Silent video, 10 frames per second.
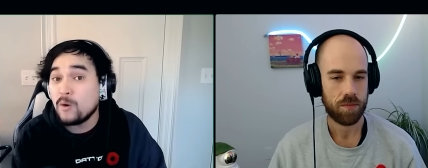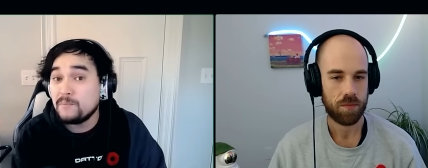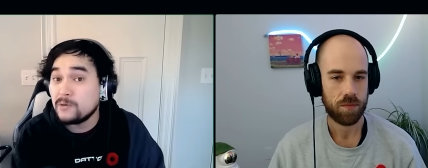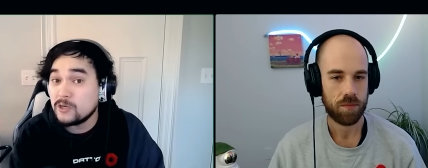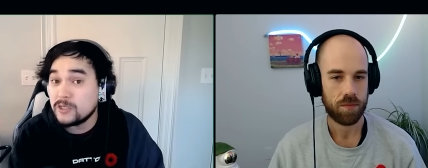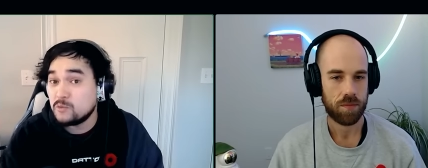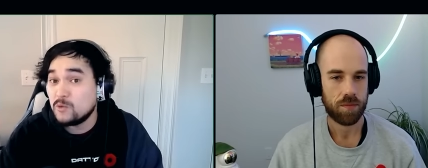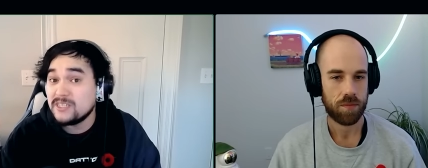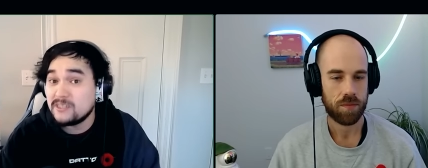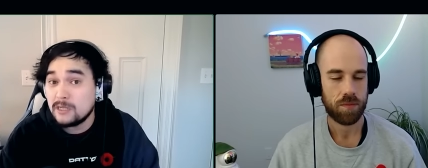Speaker 1: Perkz,
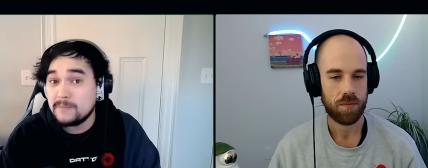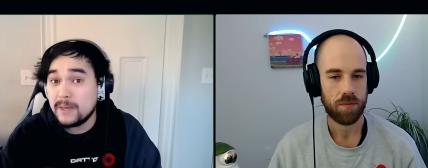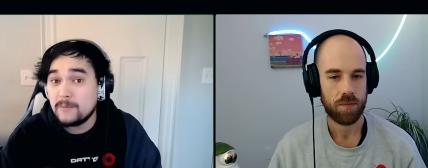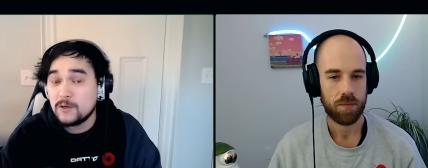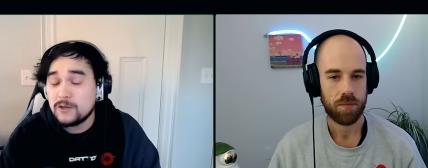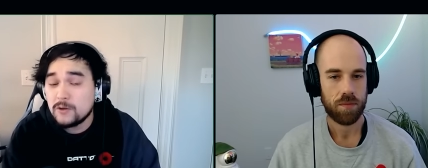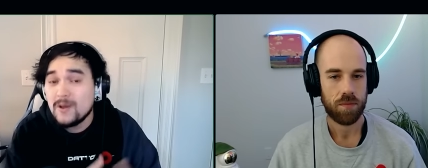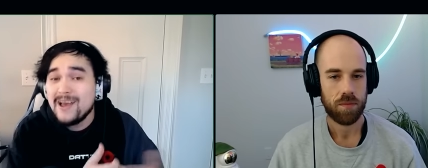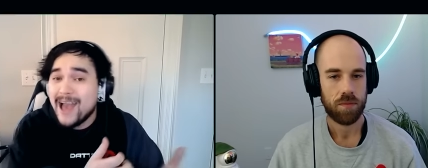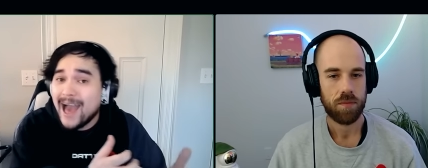what he's going to be able to do,
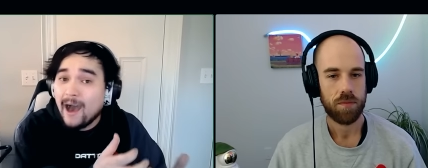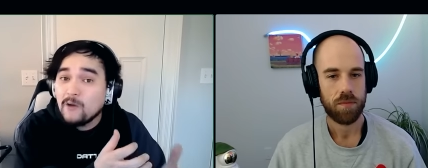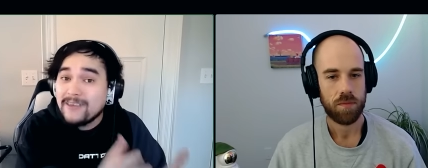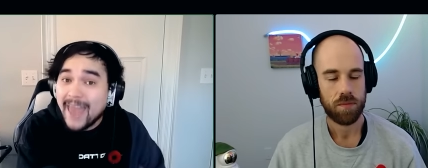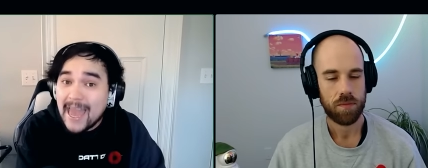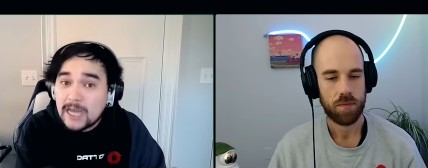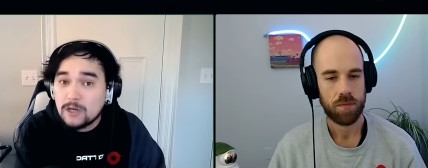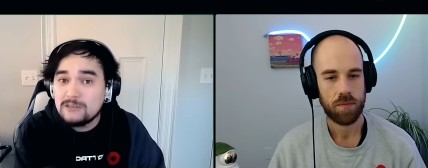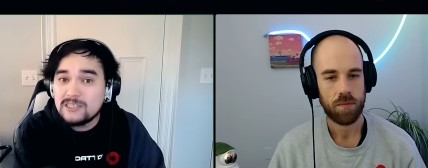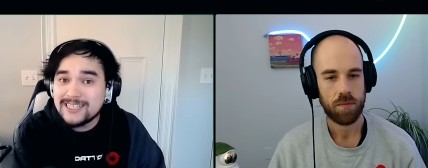how
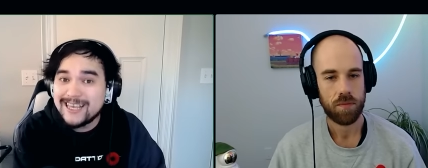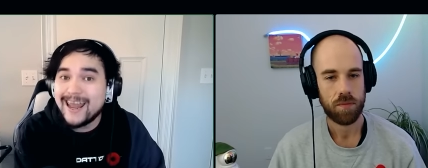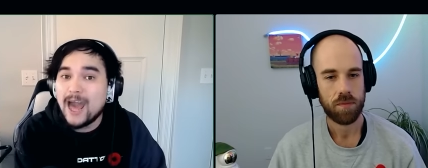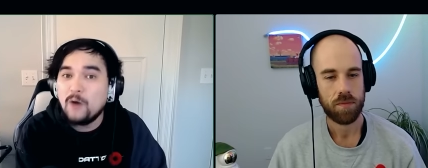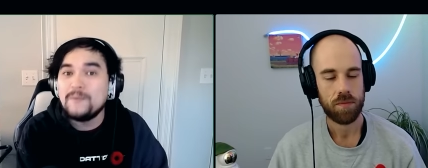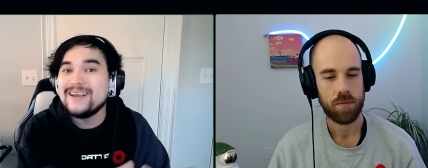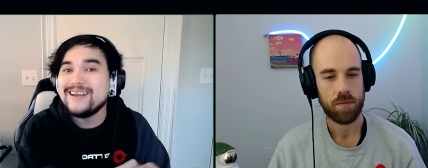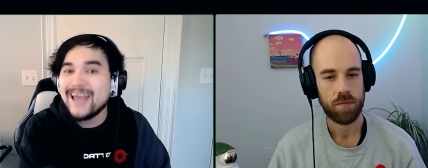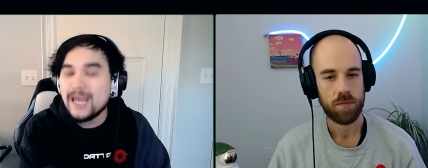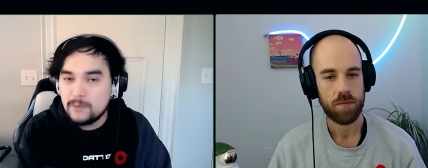Jankos is going to help
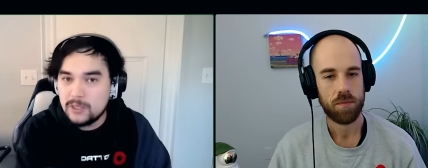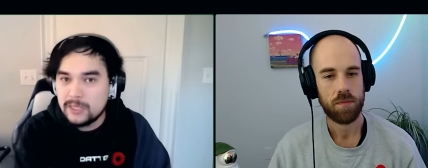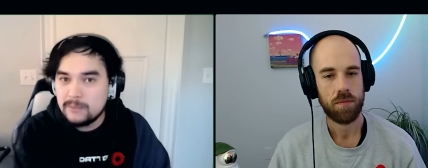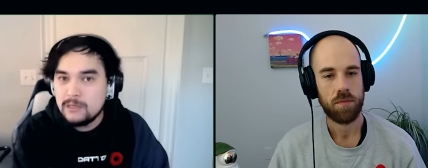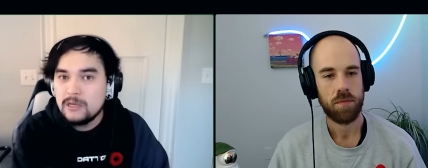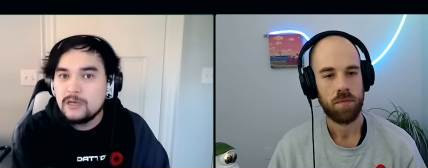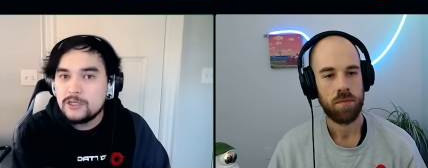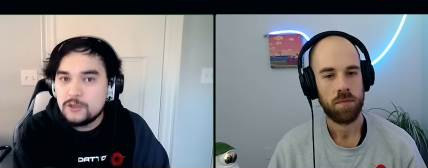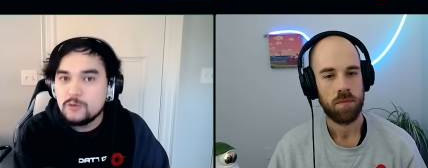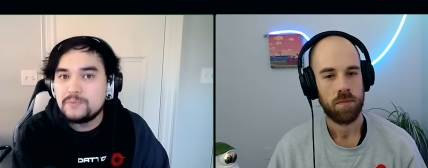enable him
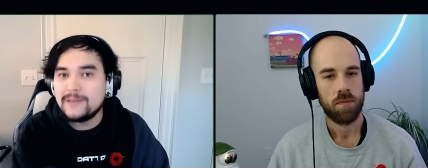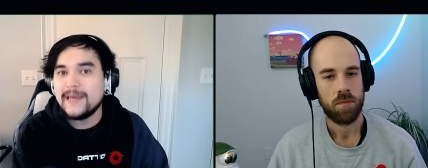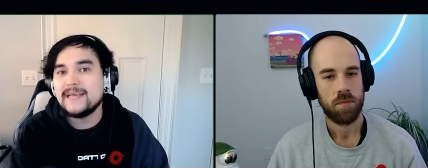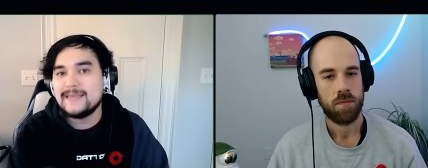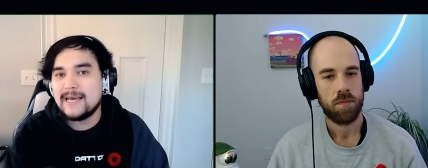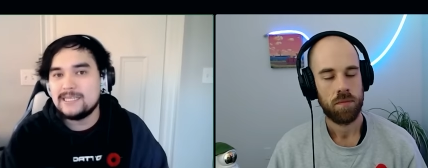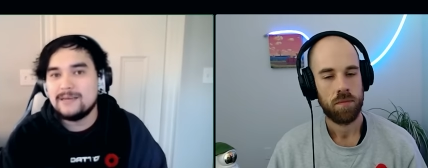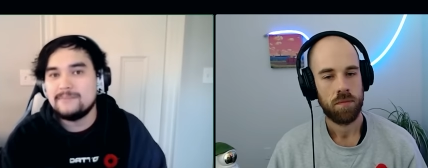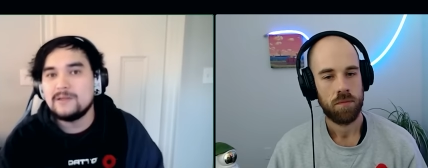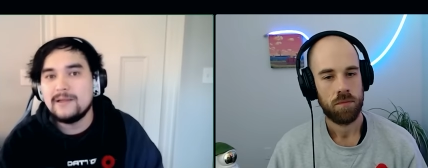to play at that
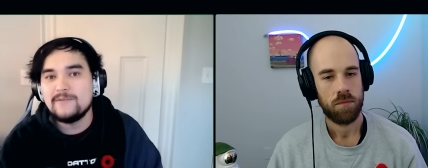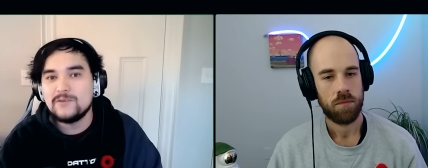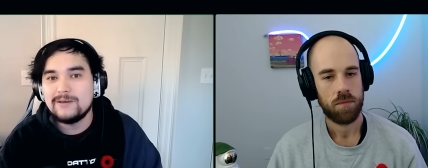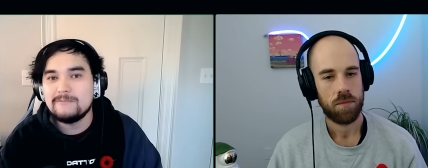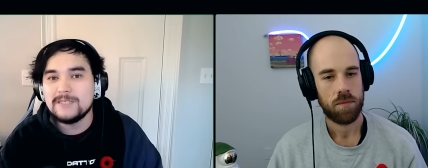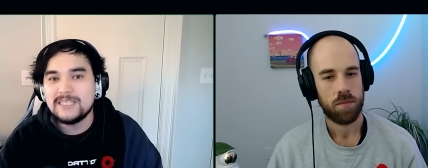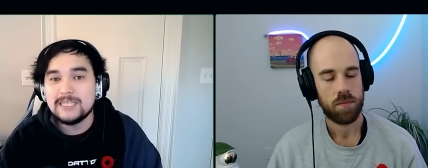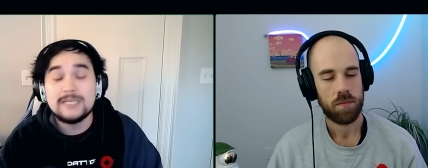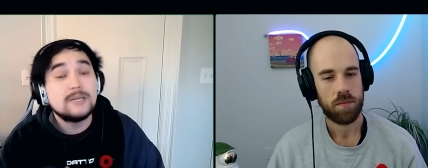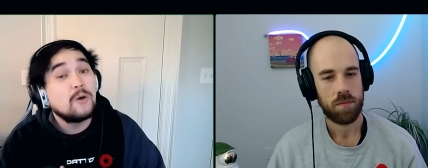type of level that we
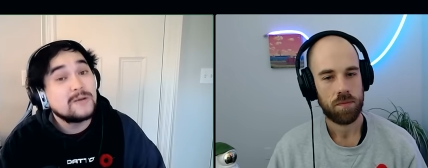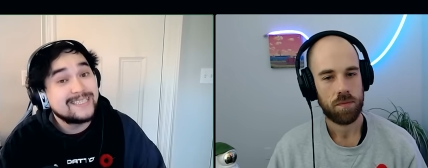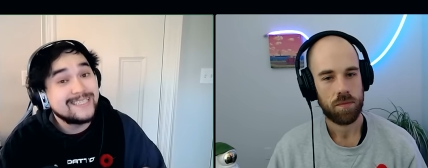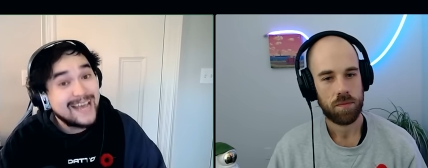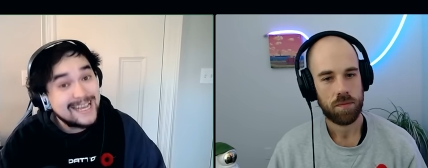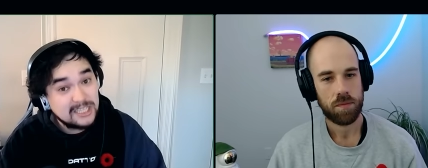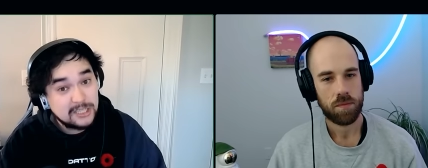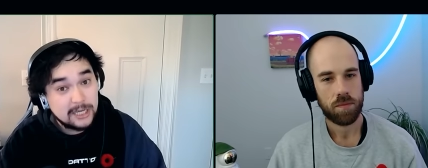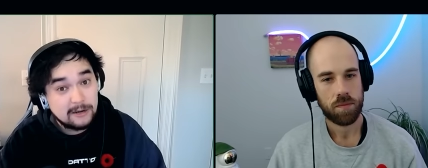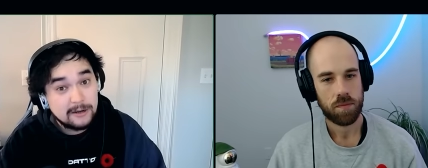see and know is
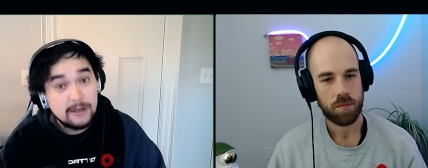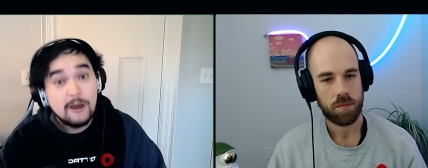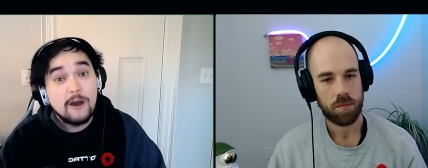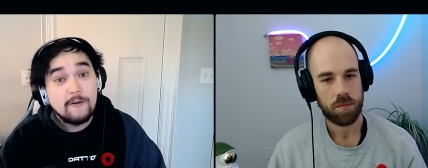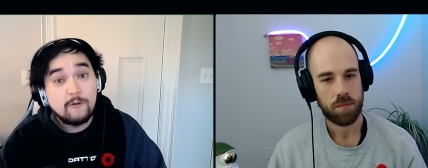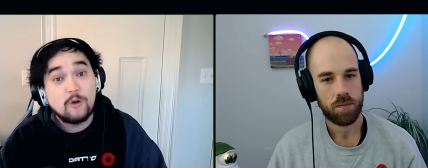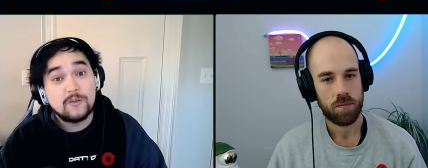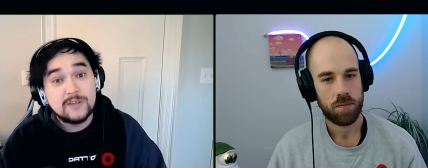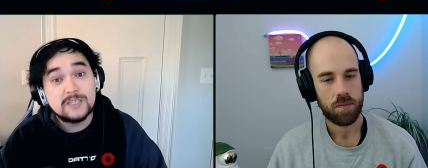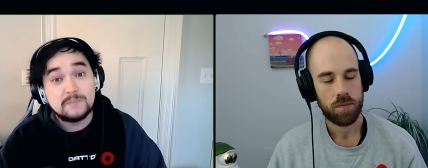necessary for
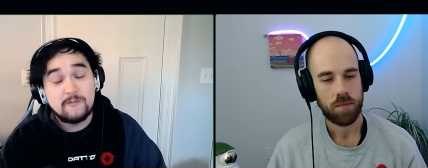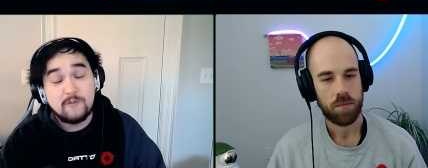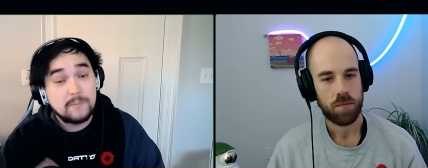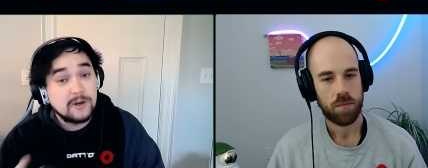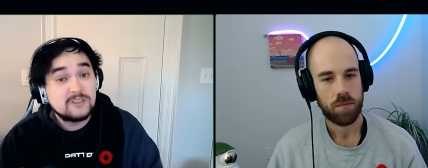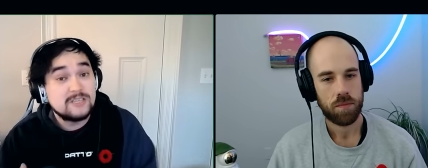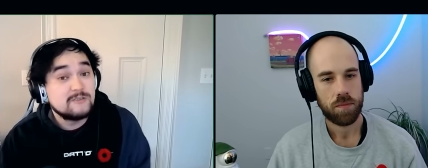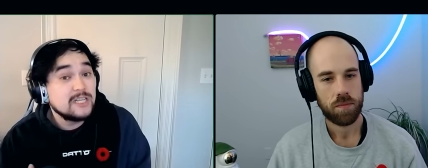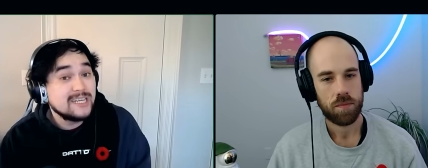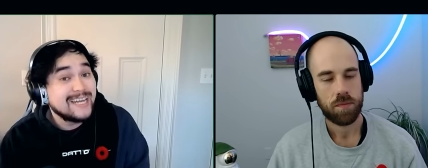this, for Perkz, and
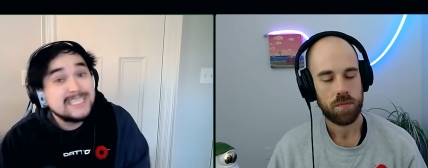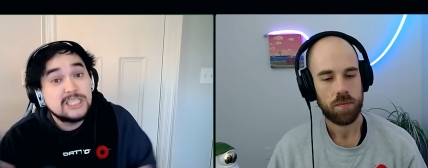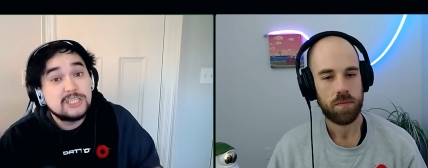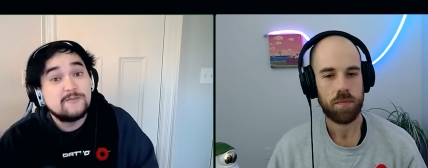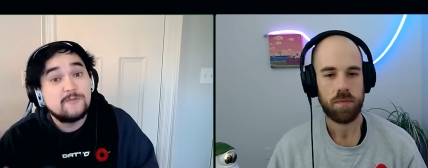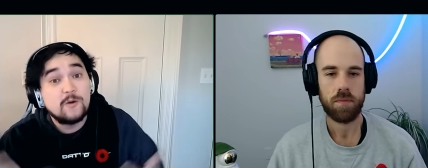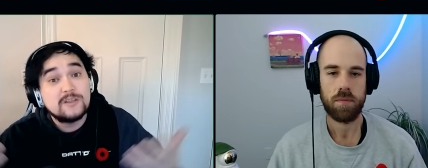really necessary for